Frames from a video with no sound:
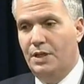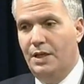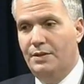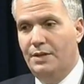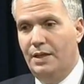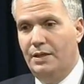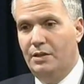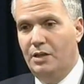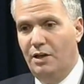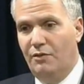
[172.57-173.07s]
and
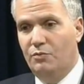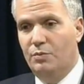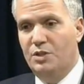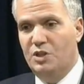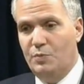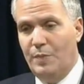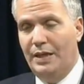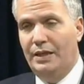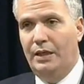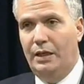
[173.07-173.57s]
that government
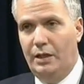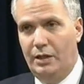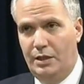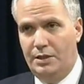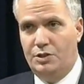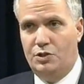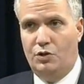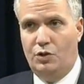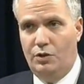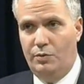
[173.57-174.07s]
spending
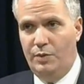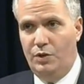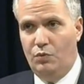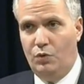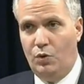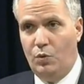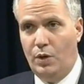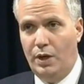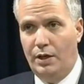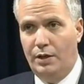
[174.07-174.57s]
cuts are going to be
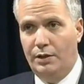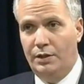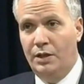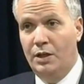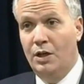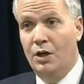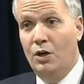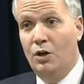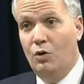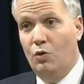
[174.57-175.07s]
required,
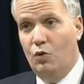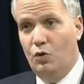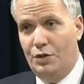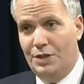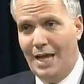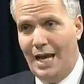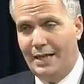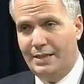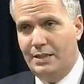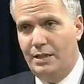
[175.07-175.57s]
or
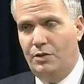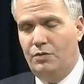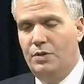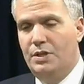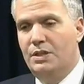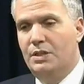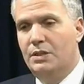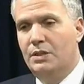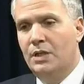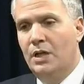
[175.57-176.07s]
tax
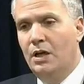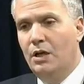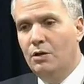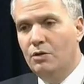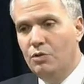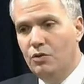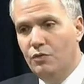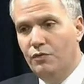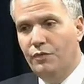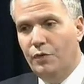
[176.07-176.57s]
increases.
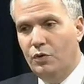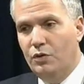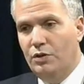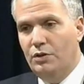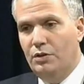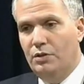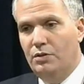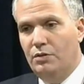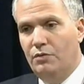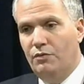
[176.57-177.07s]
You
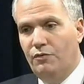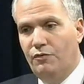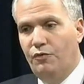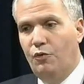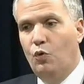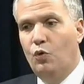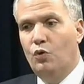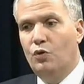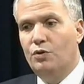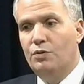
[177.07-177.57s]
voted
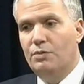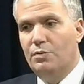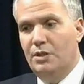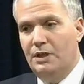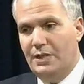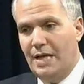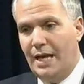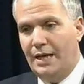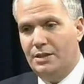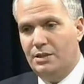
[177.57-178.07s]
for
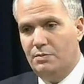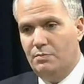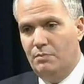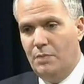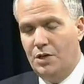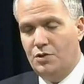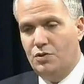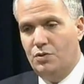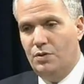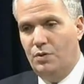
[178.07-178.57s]
the tax
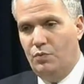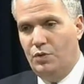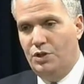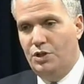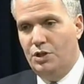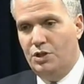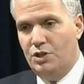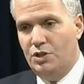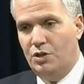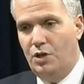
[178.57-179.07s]
measure that we
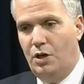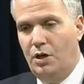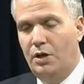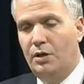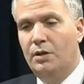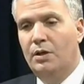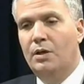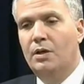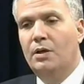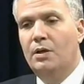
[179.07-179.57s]
just saw,
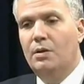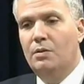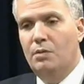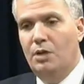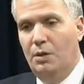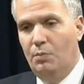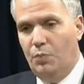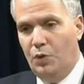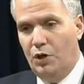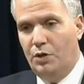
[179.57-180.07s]

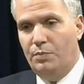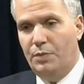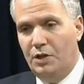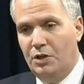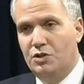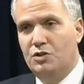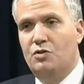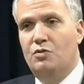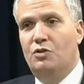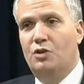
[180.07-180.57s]
in part
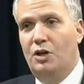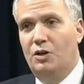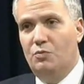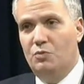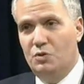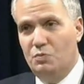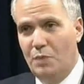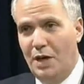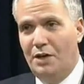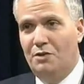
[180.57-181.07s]
because you thought it was